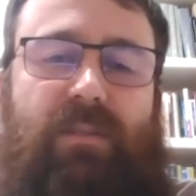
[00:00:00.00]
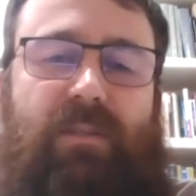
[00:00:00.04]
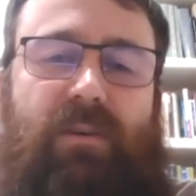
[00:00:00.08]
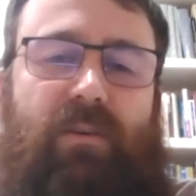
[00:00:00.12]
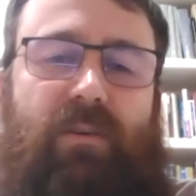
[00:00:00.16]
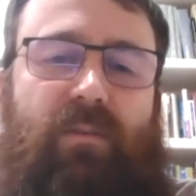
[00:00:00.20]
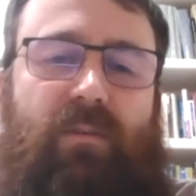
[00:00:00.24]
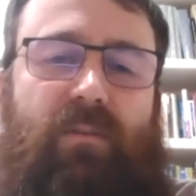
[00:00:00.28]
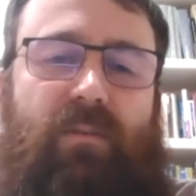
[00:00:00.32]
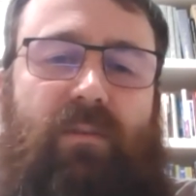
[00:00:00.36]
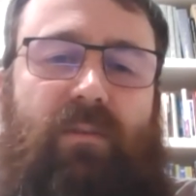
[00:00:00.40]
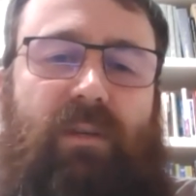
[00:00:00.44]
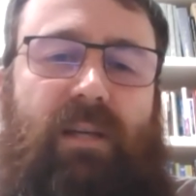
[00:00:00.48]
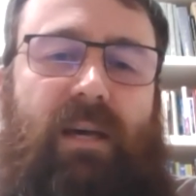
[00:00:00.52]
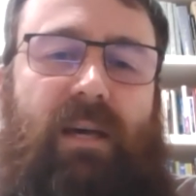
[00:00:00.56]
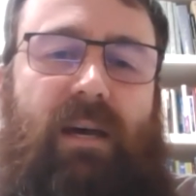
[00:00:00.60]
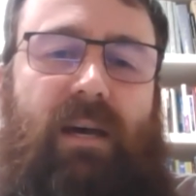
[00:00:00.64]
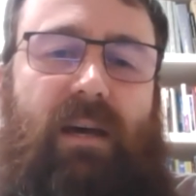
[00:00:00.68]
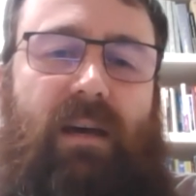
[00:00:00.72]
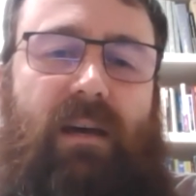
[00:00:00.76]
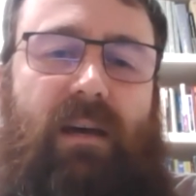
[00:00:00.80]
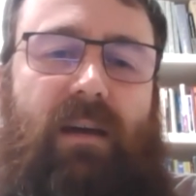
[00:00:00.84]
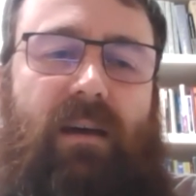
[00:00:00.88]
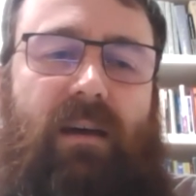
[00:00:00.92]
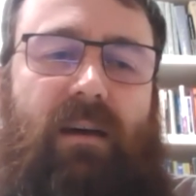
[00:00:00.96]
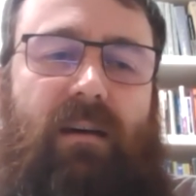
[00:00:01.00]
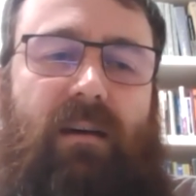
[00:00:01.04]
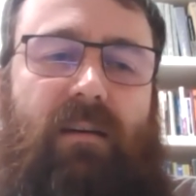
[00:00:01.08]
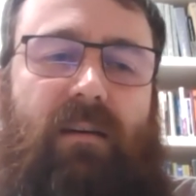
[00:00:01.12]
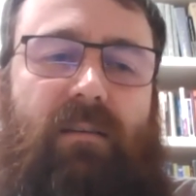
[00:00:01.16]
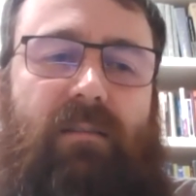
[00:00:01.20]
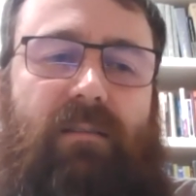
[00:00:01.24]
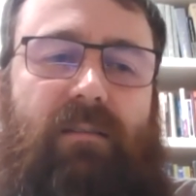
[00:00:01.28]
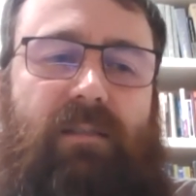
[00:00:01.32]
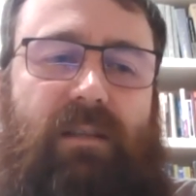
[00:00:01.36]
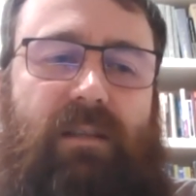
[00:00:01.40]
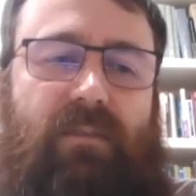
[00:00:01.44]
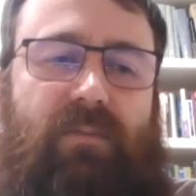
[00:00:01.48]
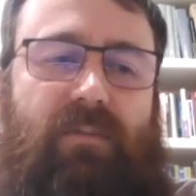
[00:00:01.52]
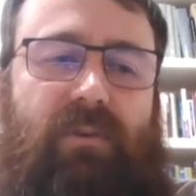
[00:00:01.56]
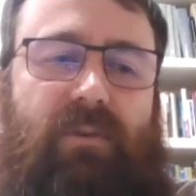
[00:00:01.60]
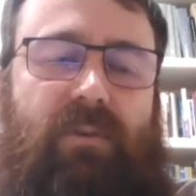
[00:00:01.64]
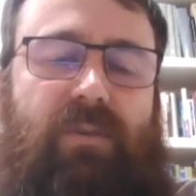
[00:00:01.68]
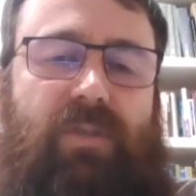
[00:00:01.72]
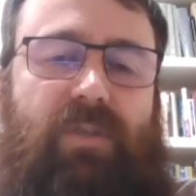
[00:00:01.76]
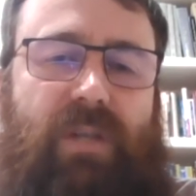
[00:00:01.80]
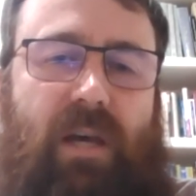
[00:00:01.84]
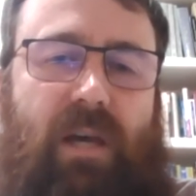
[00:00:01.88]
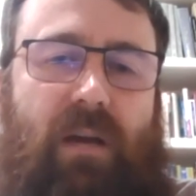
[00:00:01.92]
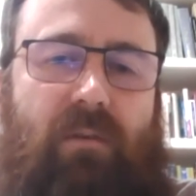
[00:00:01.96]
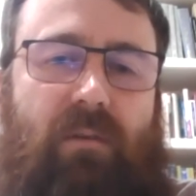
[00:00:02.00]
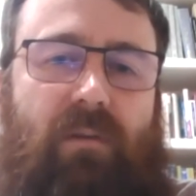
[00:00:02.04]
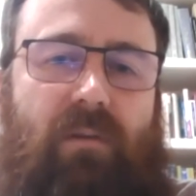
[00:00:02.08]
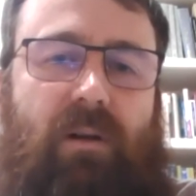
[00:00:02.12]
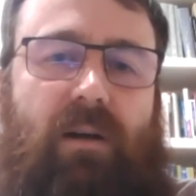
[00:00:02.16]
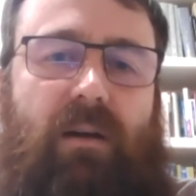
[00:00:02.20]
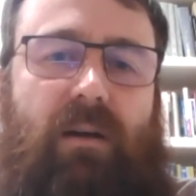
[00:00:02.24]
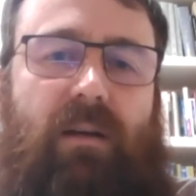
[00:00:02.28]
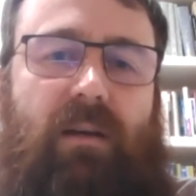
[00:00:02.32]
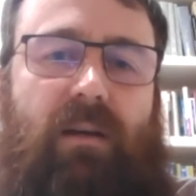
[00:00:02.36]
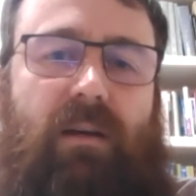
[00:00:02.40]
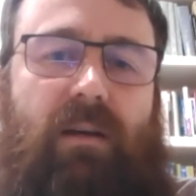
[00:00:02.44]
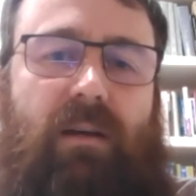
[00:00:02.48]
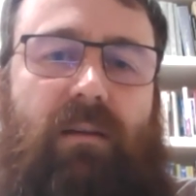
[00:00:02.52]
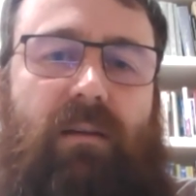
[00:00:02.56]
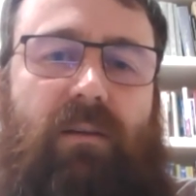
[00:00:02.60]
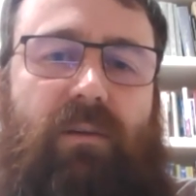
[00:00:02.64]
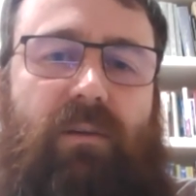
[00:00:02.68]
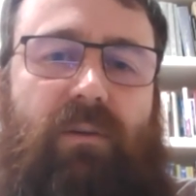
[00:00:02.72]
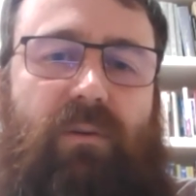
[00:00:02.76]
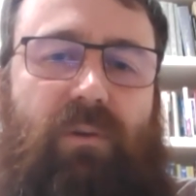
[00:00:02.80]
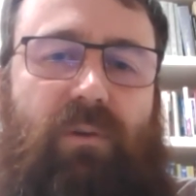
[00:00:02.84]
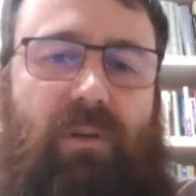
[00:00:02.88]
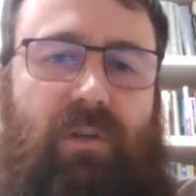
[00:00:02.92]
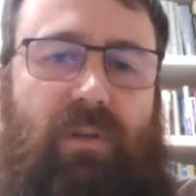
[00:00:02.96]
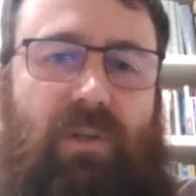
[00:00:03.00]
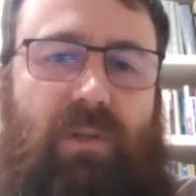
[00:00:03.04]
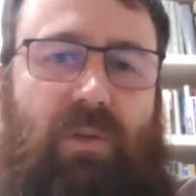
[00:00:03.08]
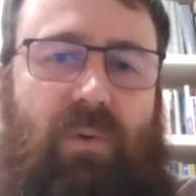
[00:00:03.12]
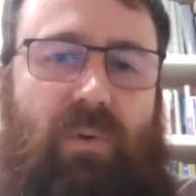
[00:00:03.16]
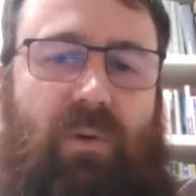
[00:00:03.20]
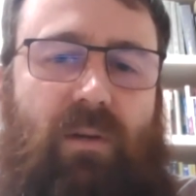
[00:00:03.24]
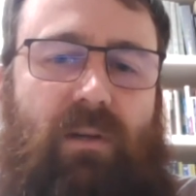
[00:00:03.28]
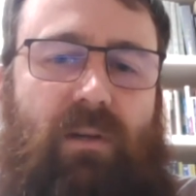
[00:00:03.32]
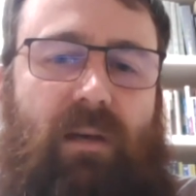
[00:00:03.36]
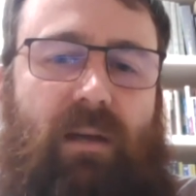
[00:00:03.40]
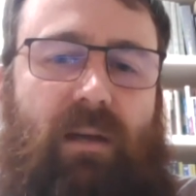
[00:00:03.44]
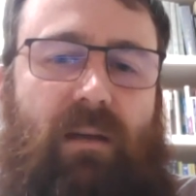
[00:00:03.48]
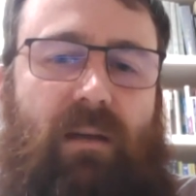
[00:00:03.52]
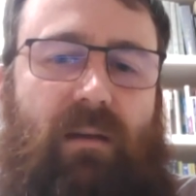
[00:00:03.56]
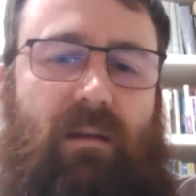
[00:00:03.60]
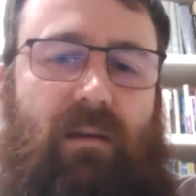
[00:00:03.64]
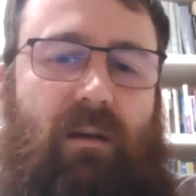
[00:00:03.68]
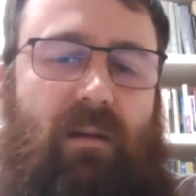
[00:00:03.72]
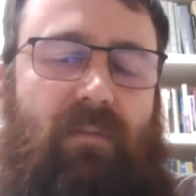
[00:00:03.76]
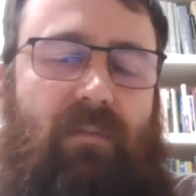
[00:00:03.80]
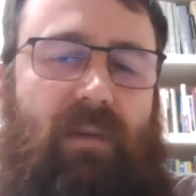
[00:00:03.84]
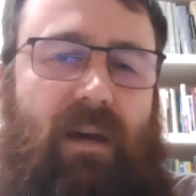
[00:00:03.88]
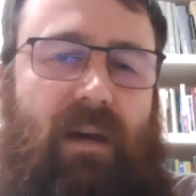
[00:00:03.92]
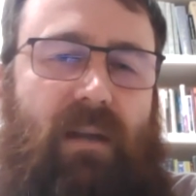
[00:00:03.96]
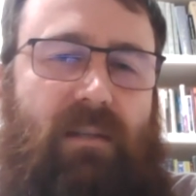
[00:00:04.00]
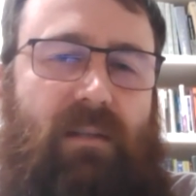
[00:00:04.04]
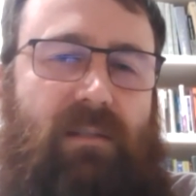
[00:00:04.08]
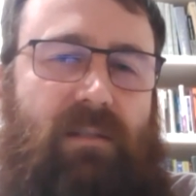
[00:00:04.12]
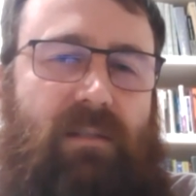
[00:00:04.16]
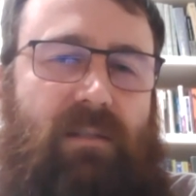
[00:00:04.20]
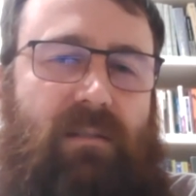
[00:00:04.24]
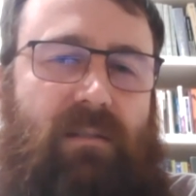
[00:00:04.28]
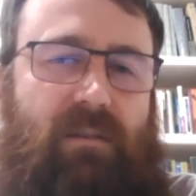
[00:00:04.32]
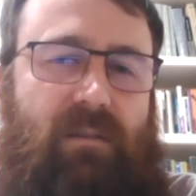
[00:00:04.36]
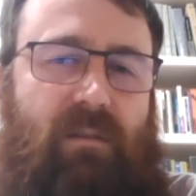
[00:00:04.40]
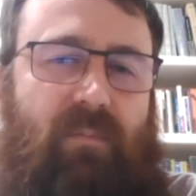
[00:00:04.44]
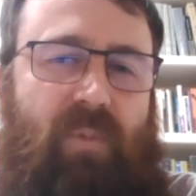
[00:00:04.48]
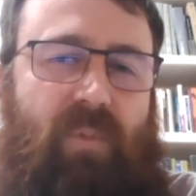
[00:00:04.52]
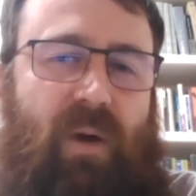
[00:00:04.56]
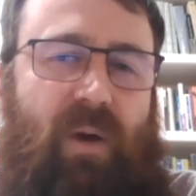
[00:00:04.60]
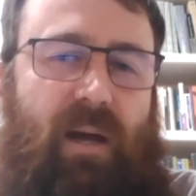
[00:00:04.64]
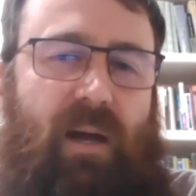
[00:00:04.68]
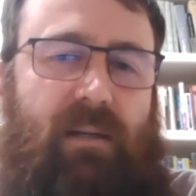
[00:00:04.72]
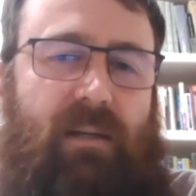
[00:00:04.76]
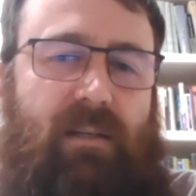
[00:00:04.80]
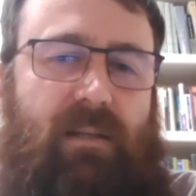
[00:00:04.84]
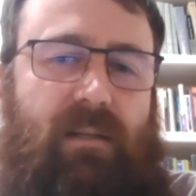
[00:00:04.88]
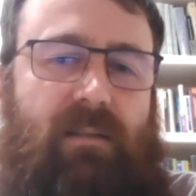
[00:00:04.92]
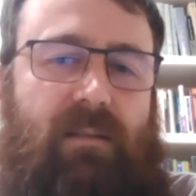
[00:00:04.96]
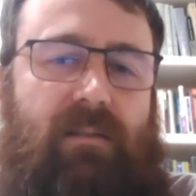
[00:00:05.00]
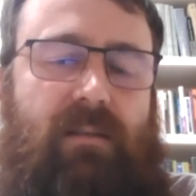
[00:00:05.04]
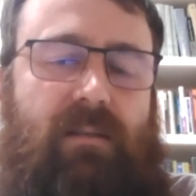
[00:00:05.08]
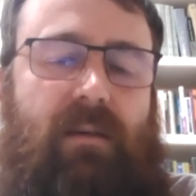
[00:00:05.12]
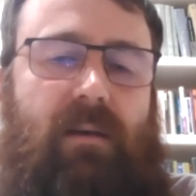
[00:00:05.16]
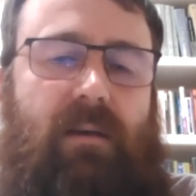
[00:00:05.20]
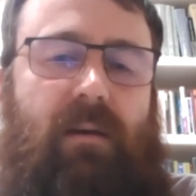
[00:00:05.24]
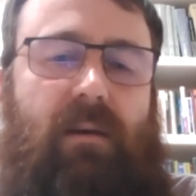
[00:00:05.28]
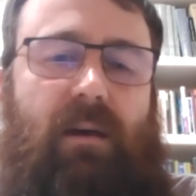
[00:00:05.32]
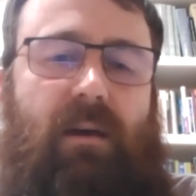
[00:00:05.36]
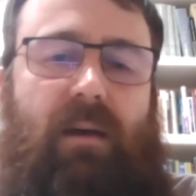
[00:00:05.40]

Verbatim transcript: So yeah, different genera, you can do it. And a lot of that is just sort of practice.